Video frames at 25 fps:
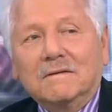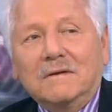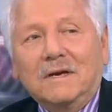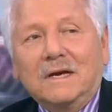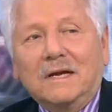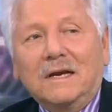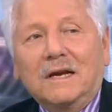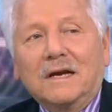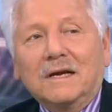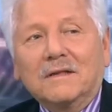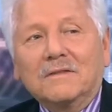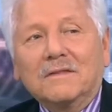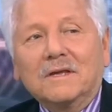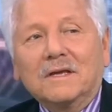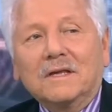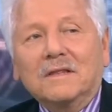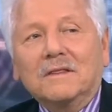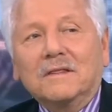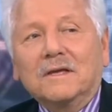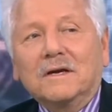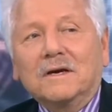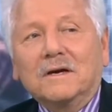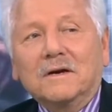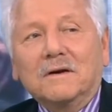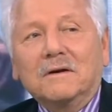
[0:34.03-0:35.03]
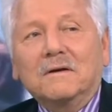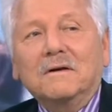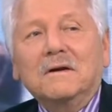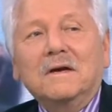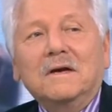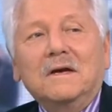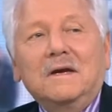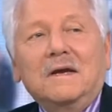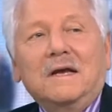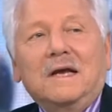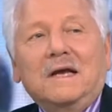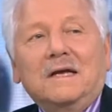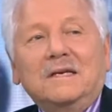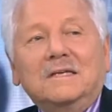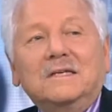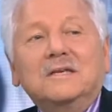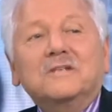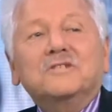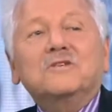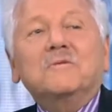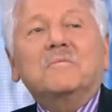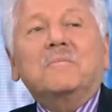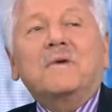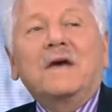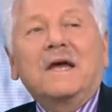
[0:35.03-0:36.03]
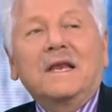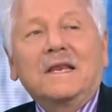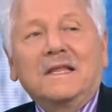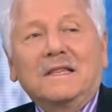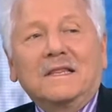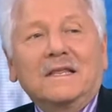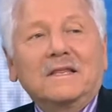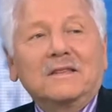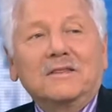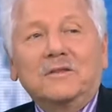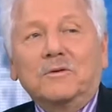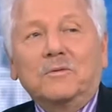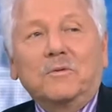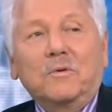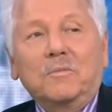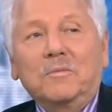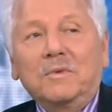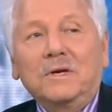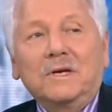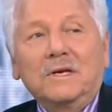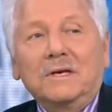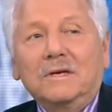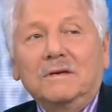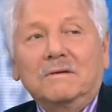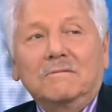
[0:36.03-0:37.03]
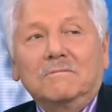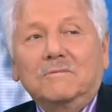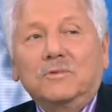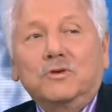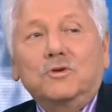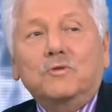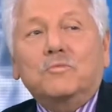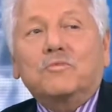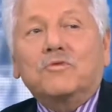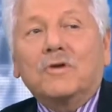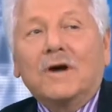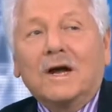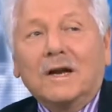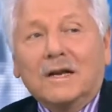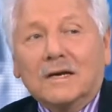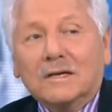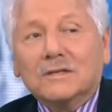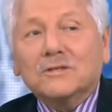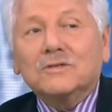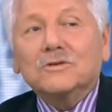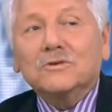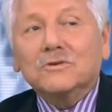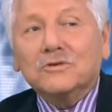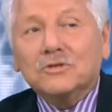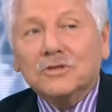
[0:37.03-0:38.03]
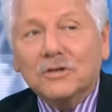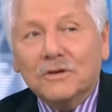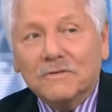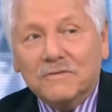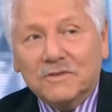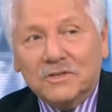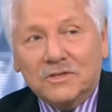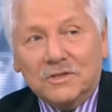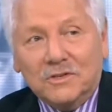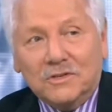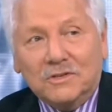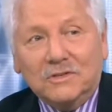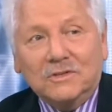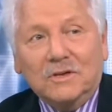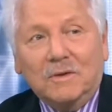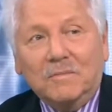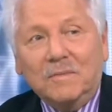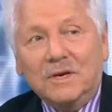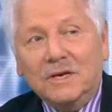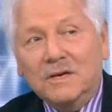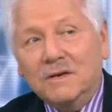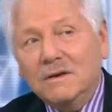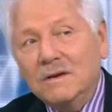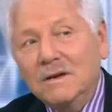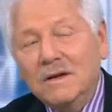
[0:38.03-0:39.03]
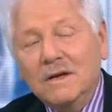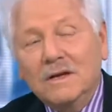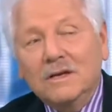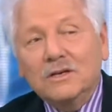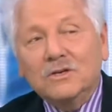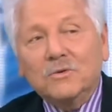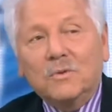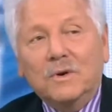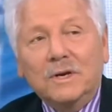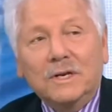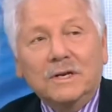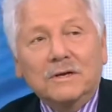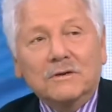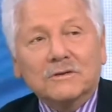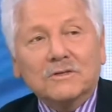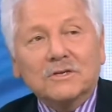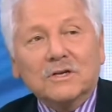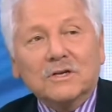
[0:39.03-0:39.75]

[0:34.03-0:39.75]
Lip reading: And I think they're anticipating that there will be new products, new services. I mean, 20 years